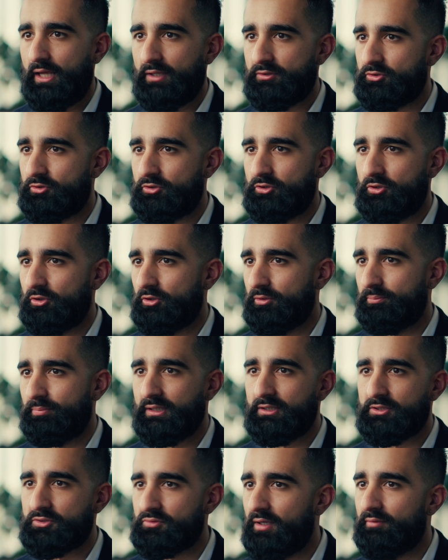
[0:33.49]
answer to your
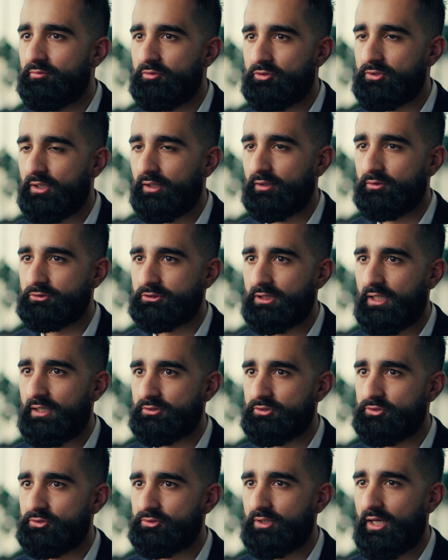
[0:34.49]
biggest revenue cycle
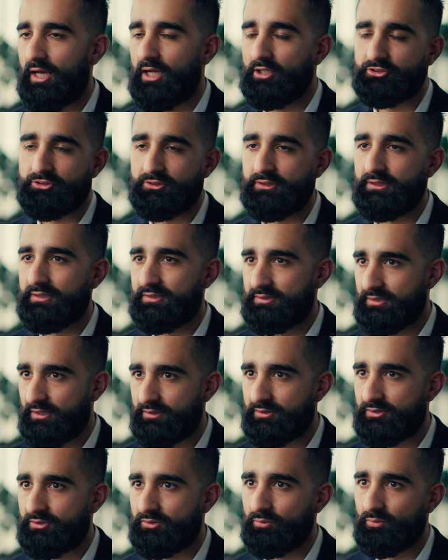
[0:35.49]
challenges actually
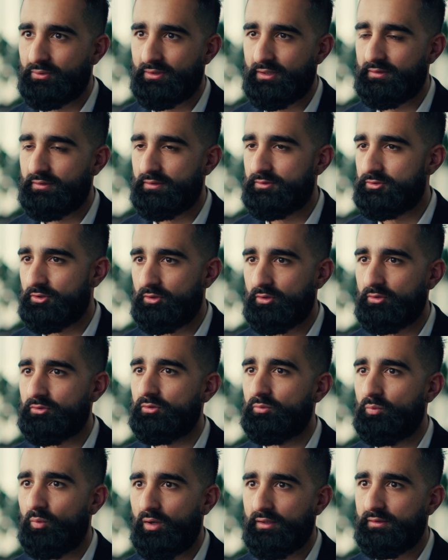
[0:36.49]
exists within the zeros
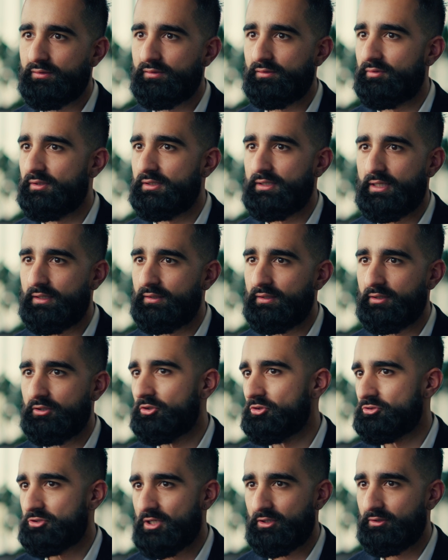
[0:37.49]
and ones of the data that
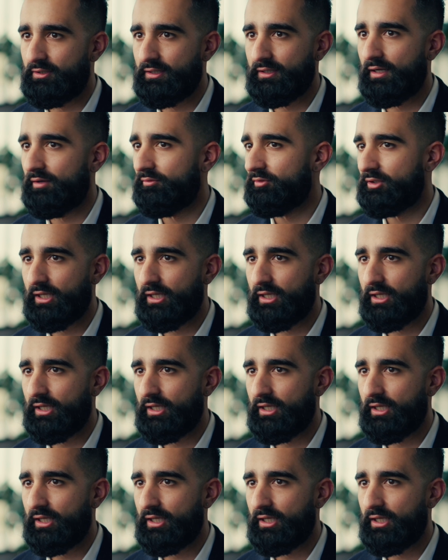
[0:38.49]
you're generating every